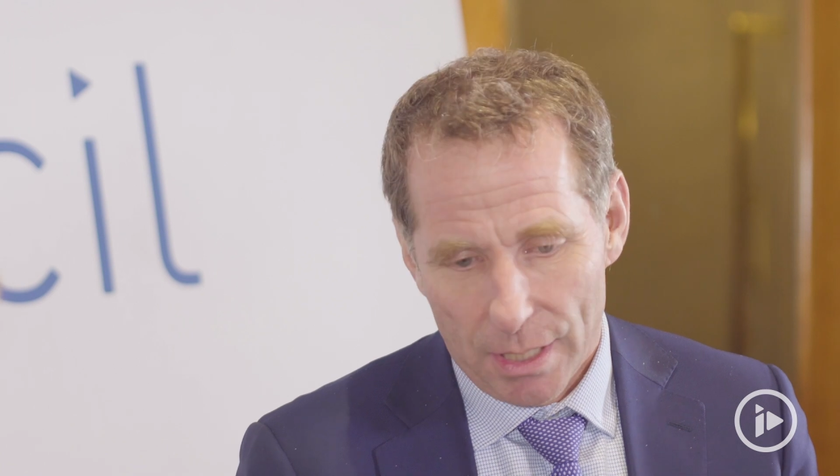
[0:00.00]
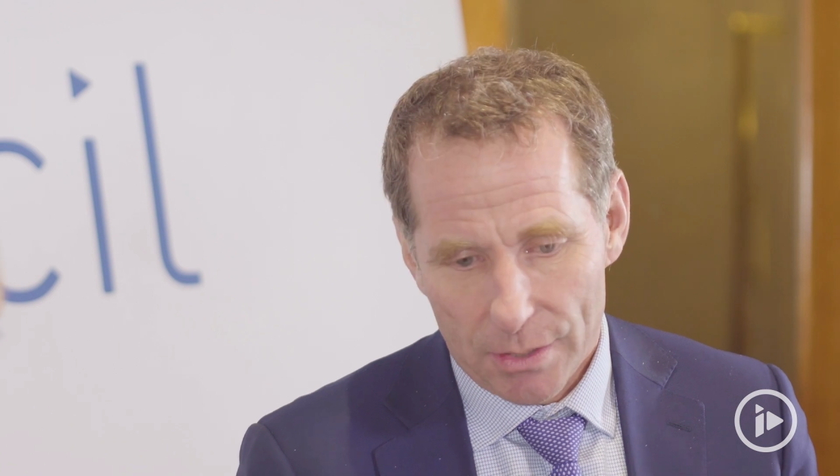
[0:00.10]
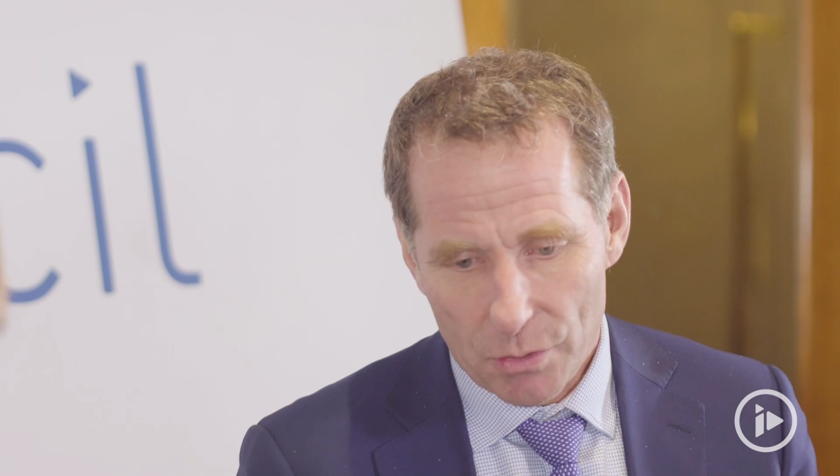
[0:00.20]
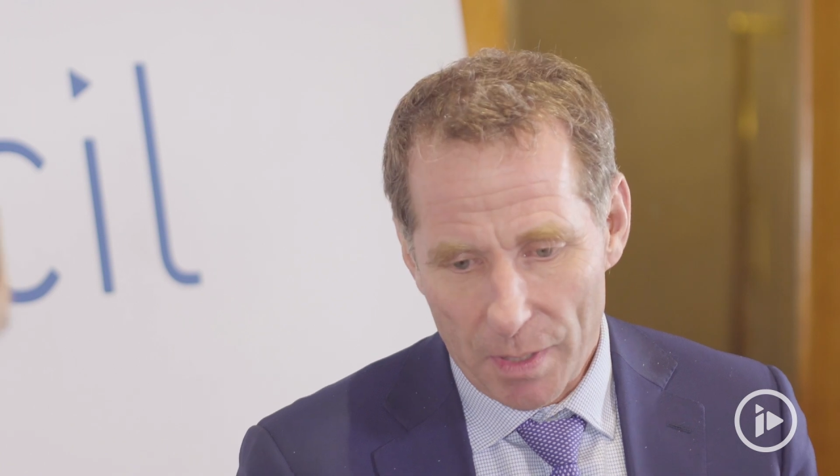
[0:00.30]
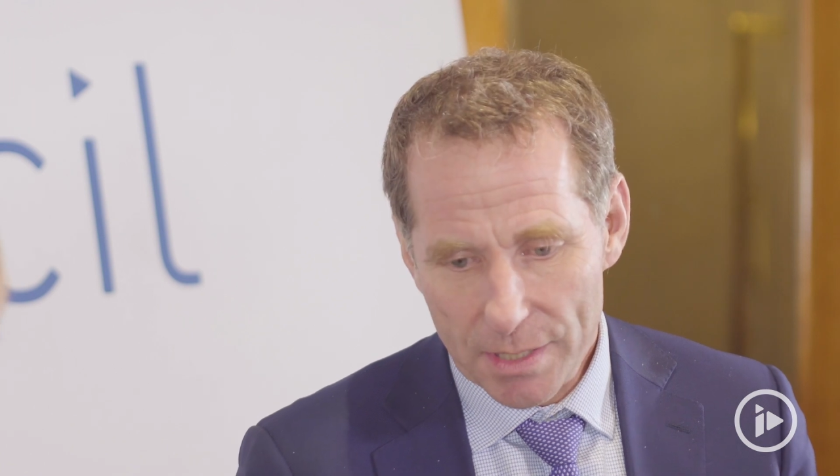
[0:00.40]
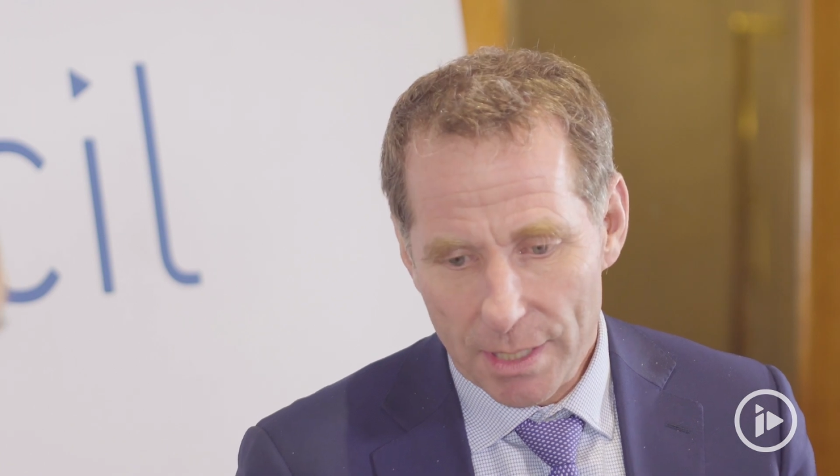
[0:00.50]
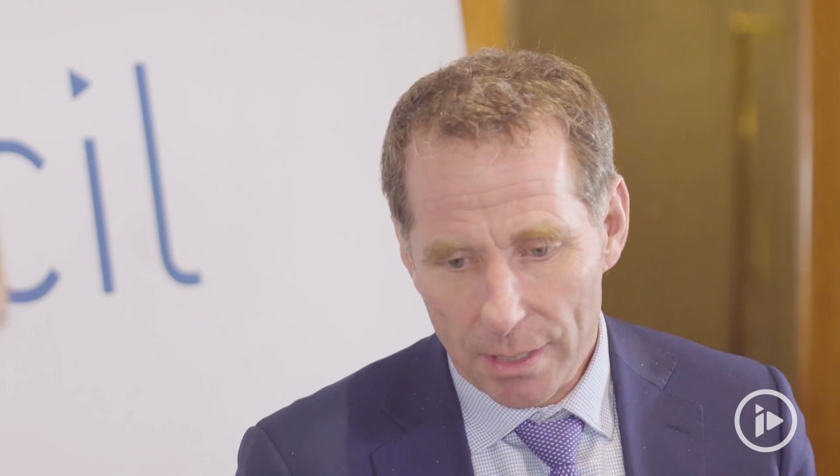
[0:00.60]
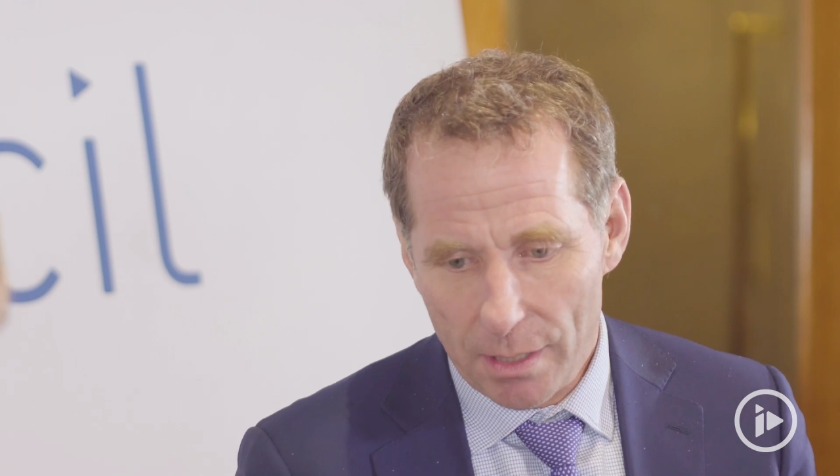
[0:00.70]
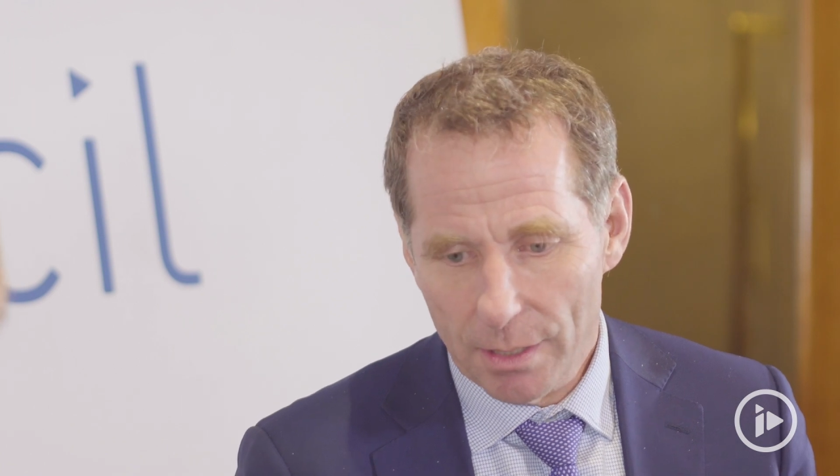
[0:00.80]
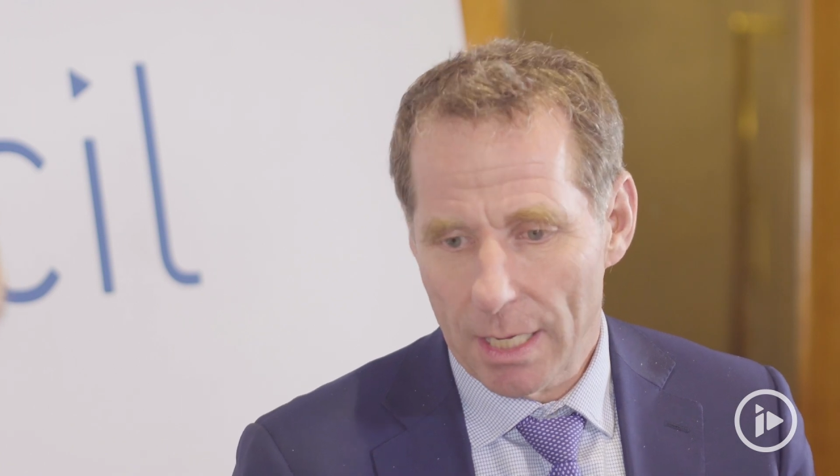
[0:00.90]
So
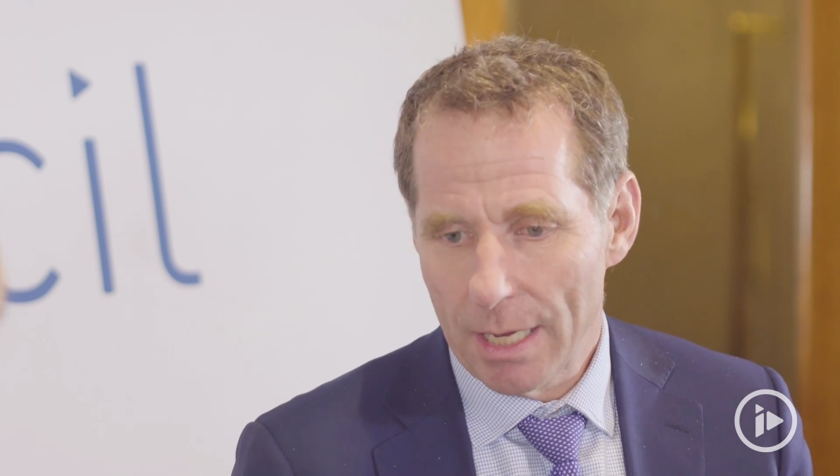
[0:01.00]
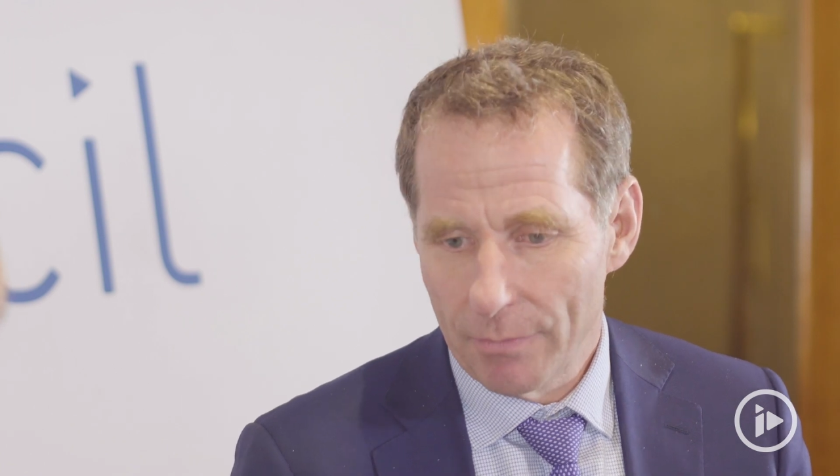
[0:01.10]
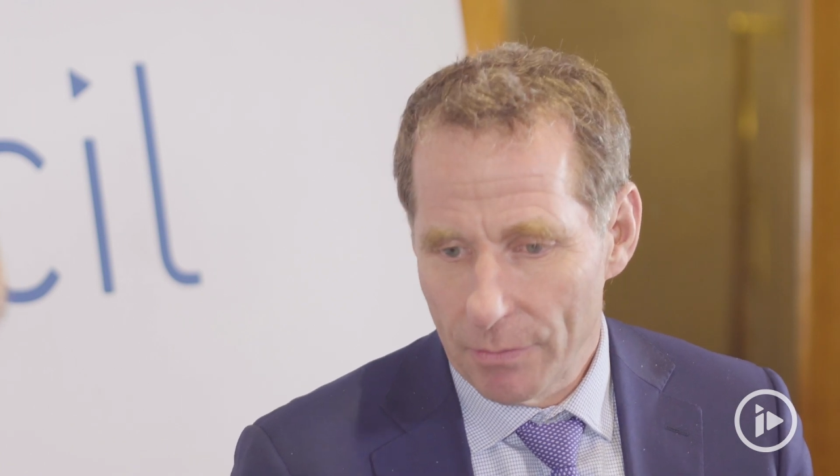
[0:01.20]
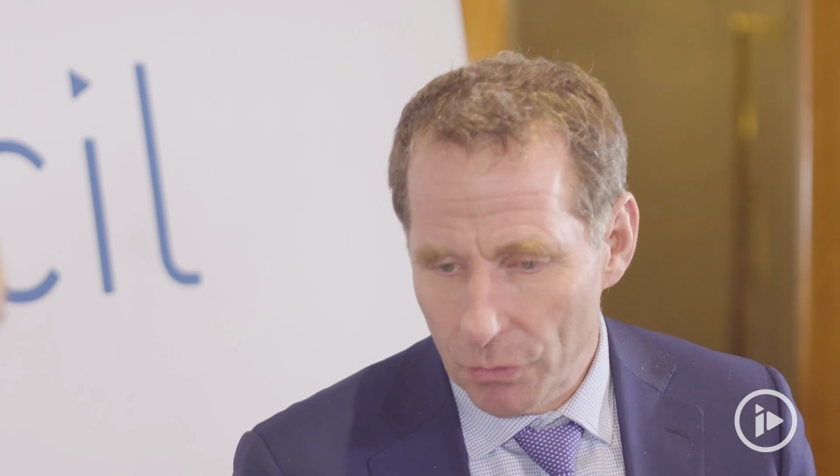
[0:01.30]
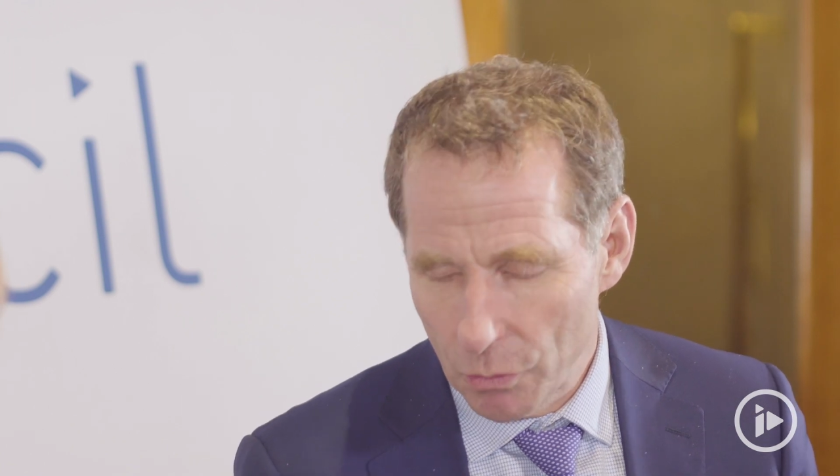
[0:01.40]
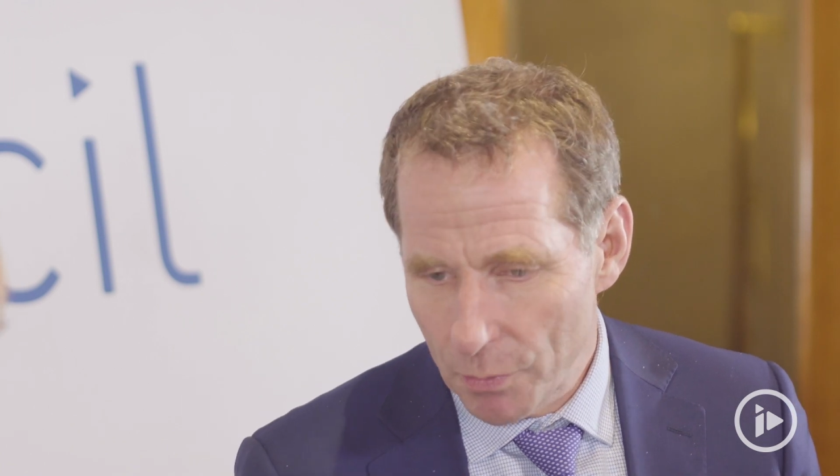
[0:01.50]
basically I gave a few